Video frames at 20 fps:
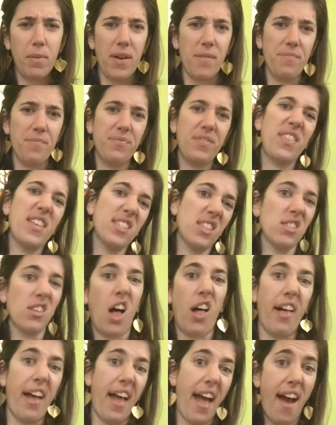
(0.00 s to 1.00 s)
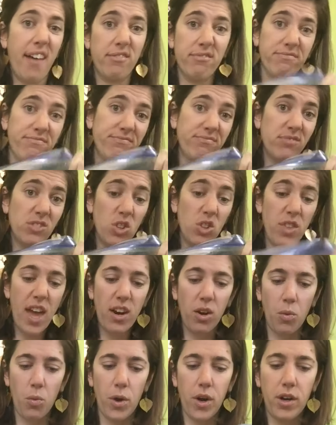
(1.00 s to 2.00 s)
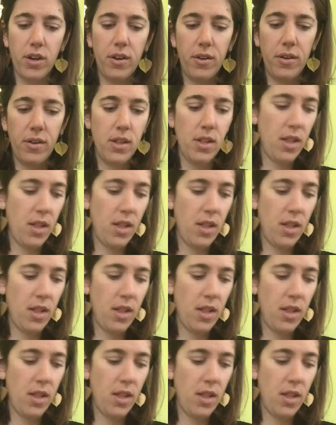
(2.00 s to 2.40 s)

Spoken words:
but this is all I have. So that'll work.